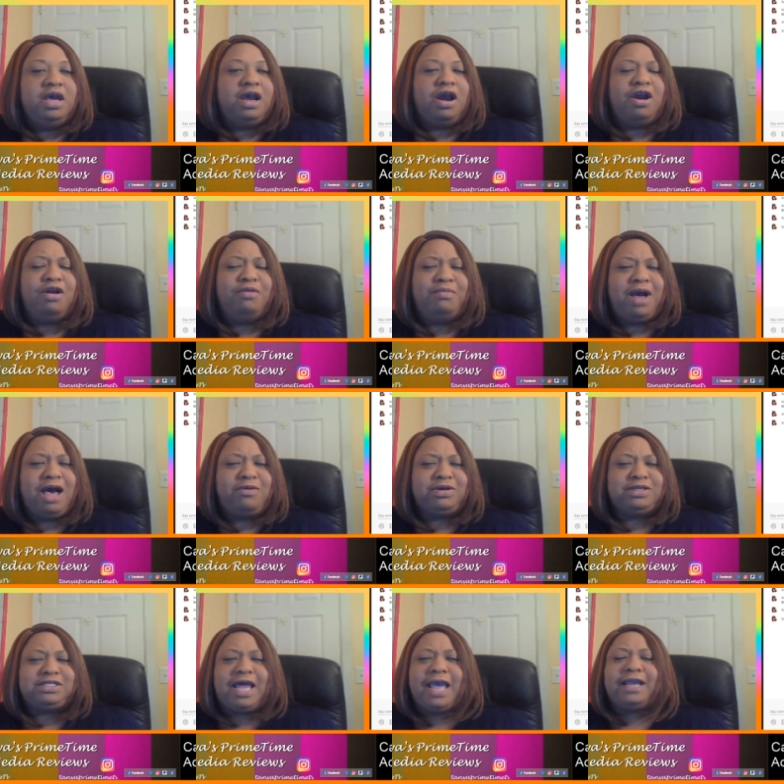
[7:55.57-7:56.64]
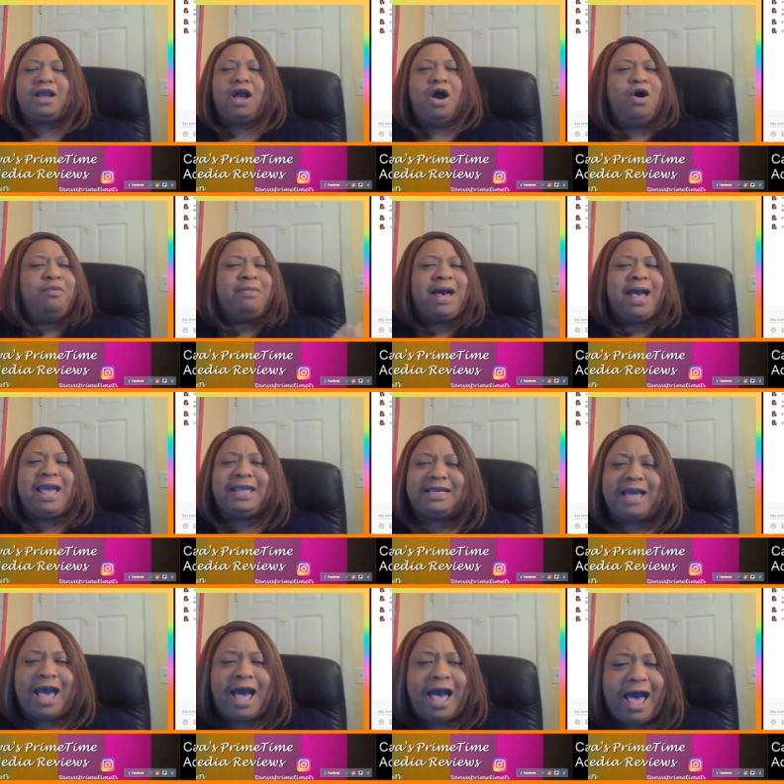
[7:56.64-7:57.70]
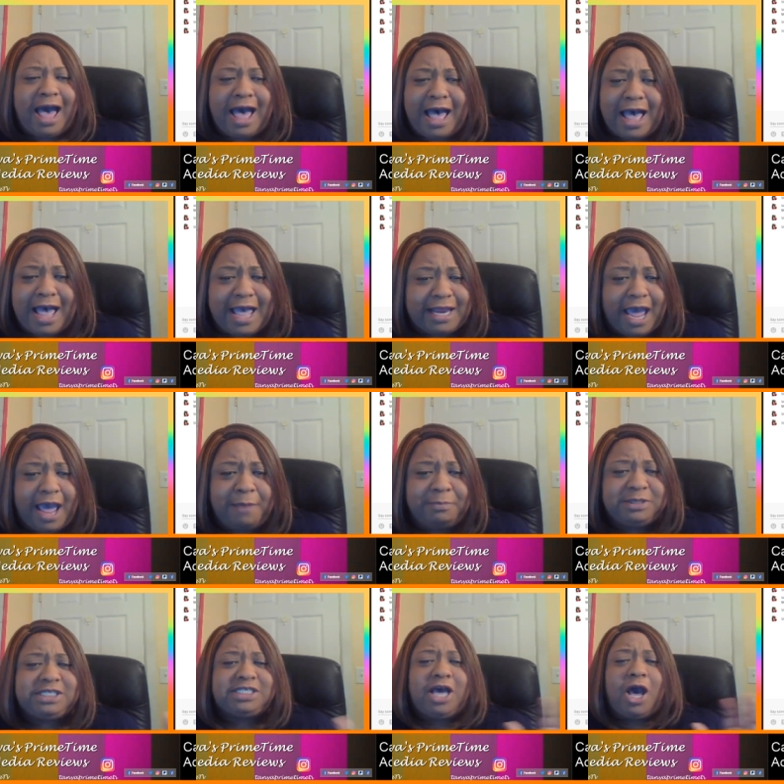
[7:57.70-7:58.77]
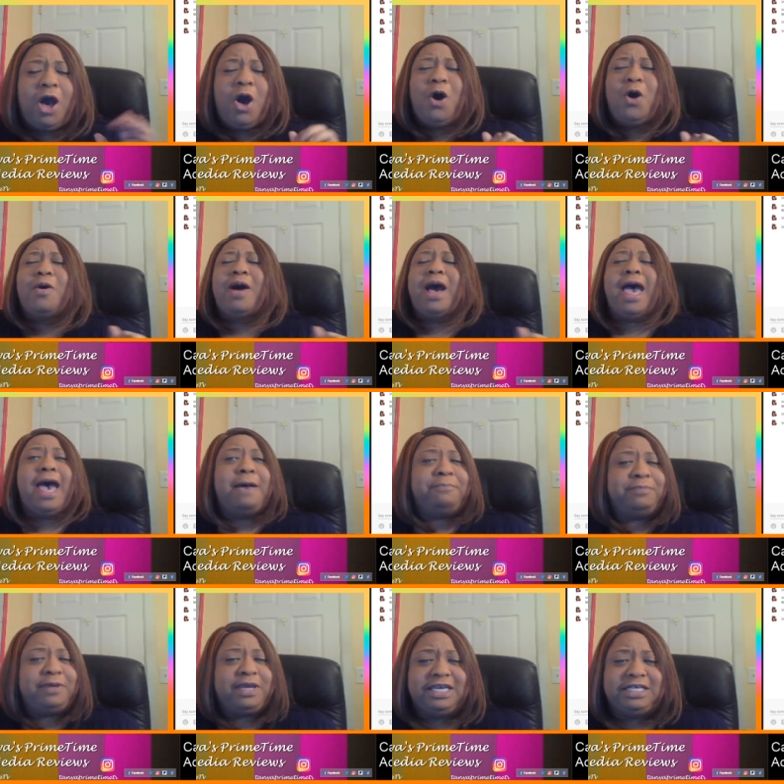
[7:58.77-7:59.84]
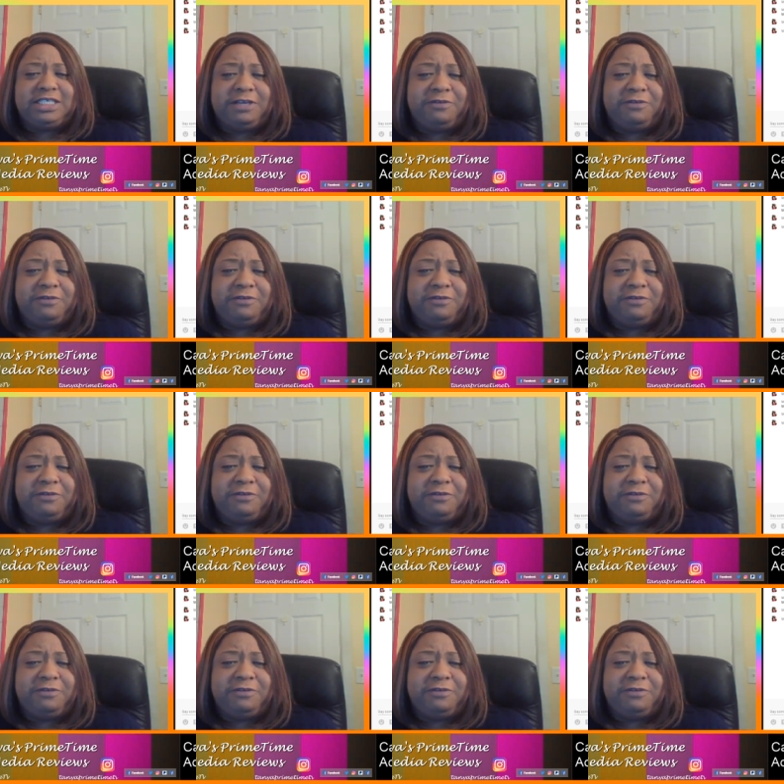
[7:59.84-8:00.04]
her mom was like, Oh my God, I'm so happy